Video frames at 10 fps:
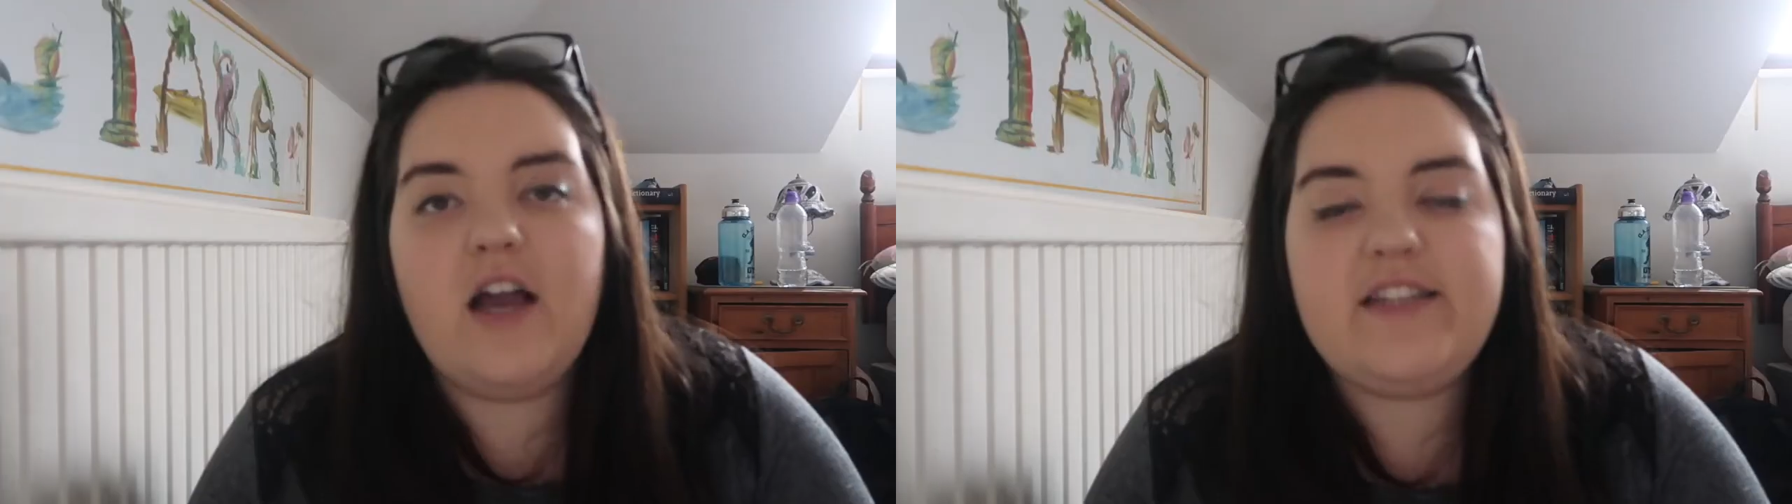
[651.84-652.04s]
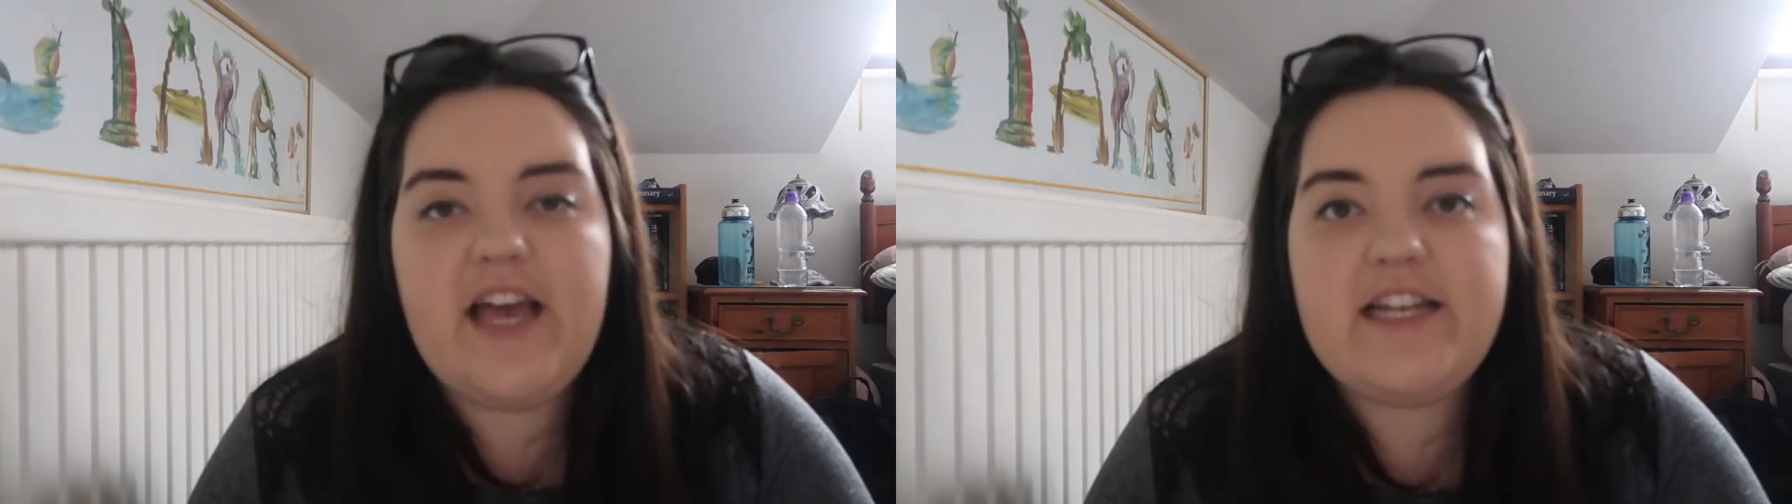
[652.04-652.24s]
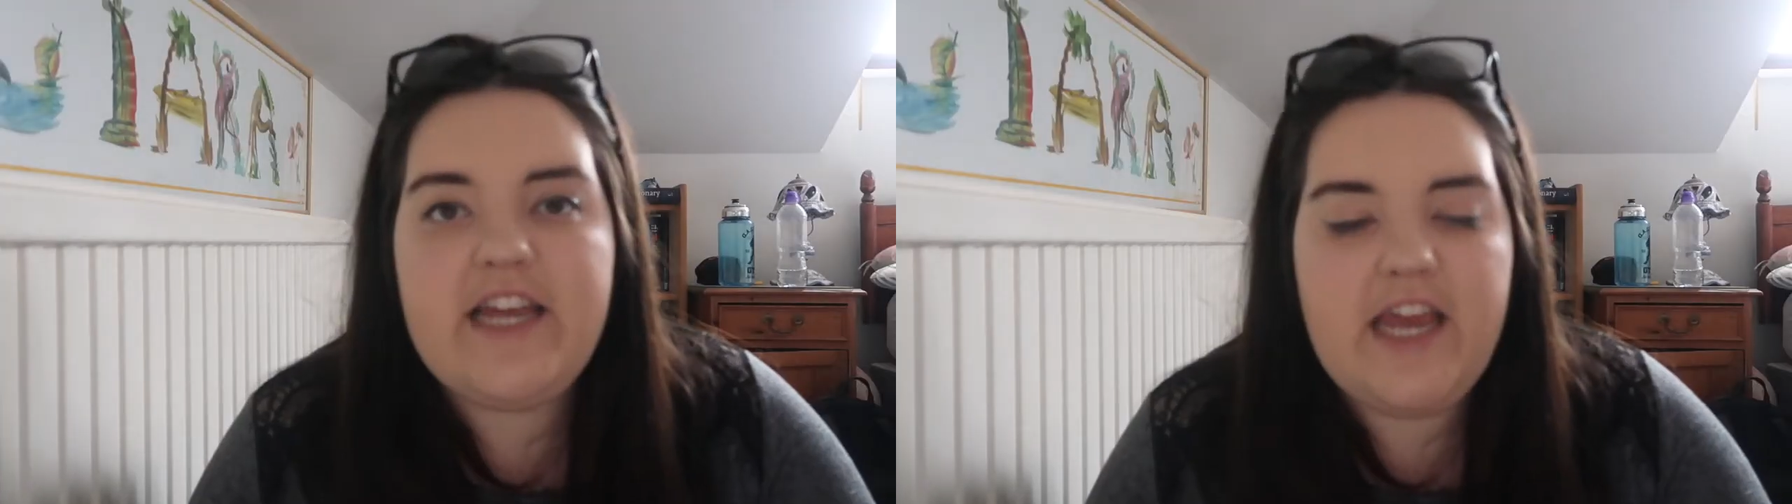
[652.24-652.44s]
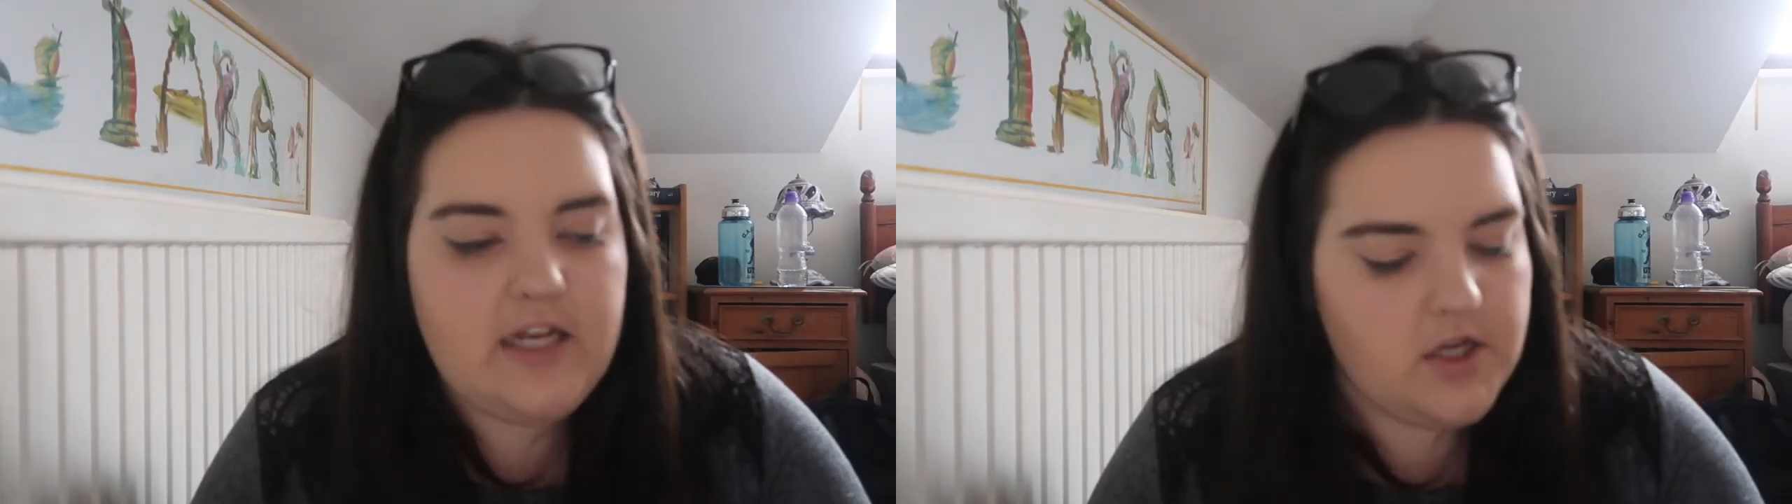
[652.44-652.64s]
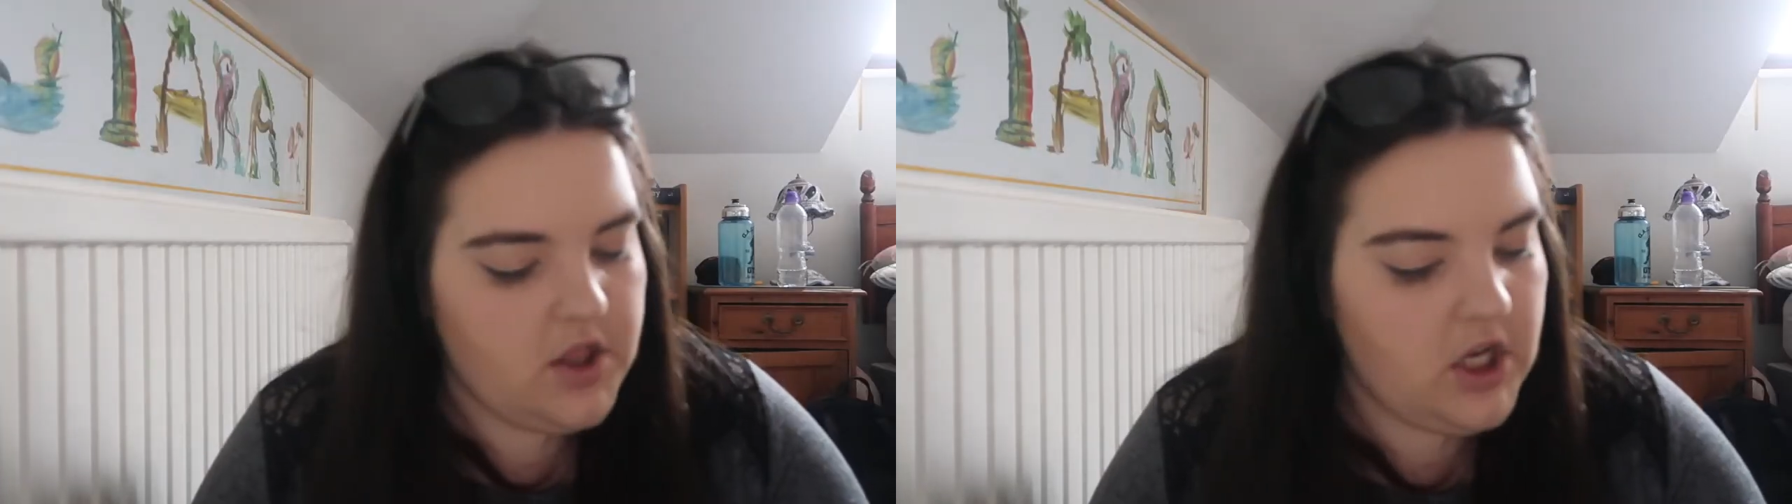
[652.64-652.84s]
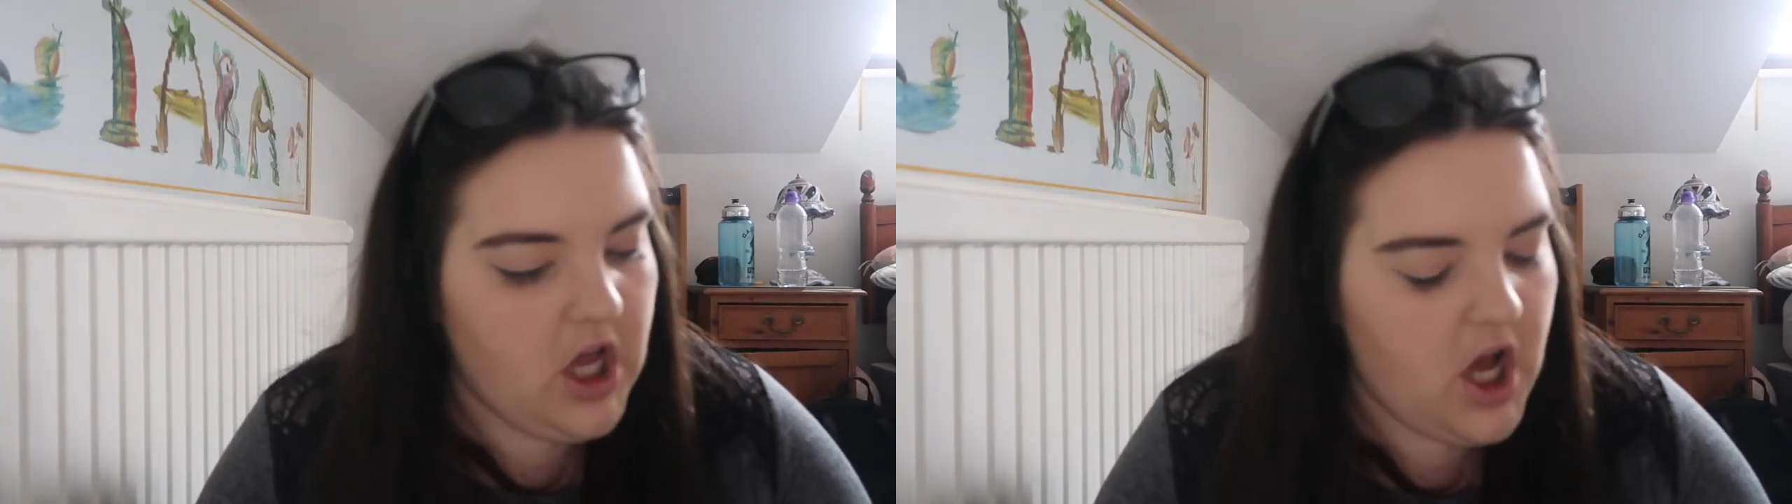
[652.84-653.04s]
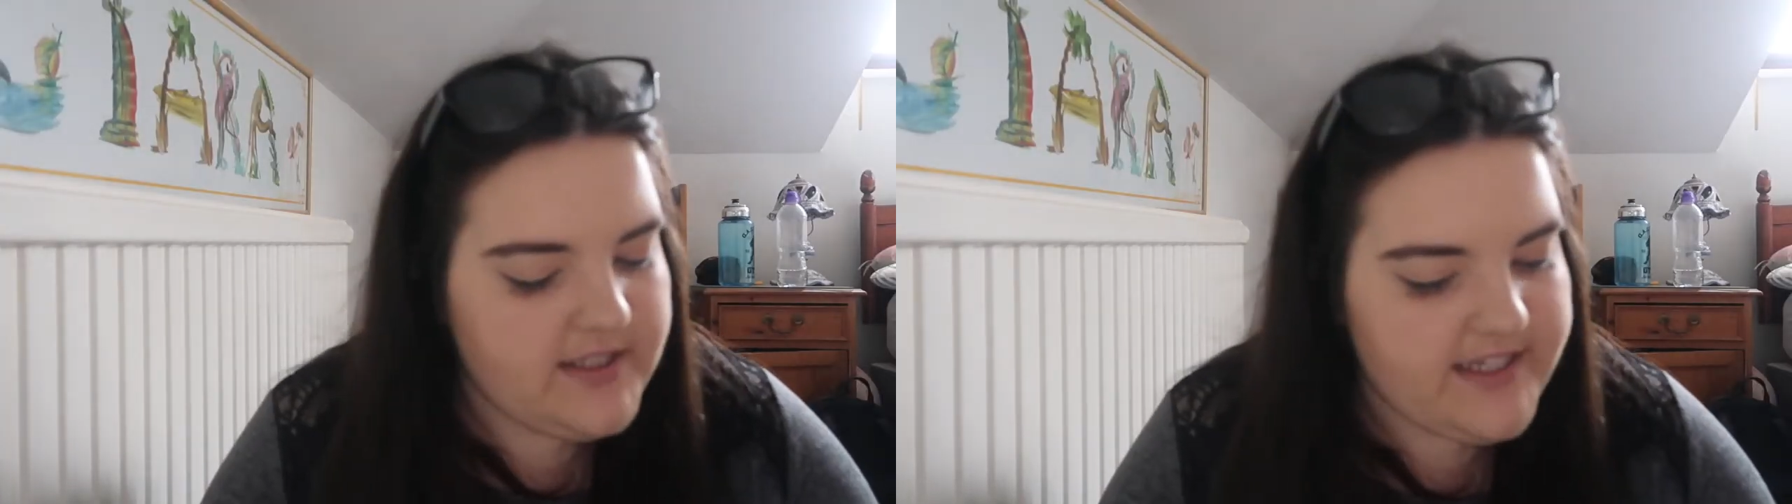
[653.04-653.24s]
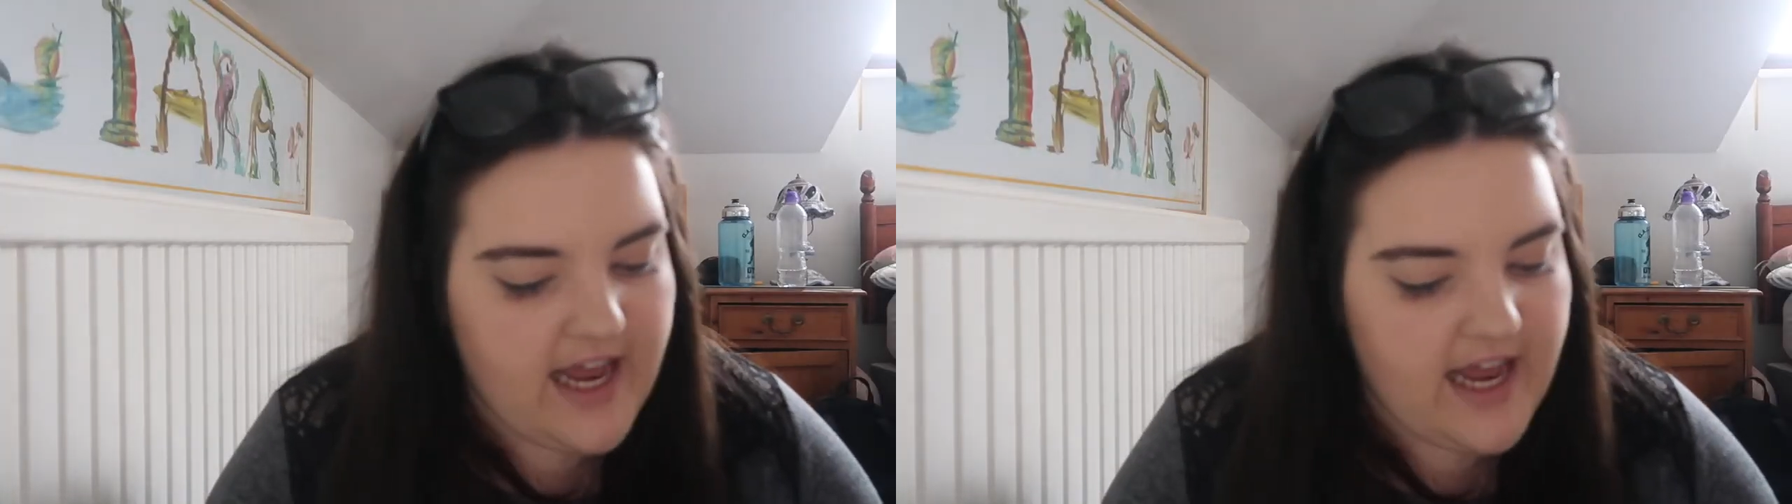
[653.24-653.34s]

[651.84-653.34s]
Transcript: I said in the last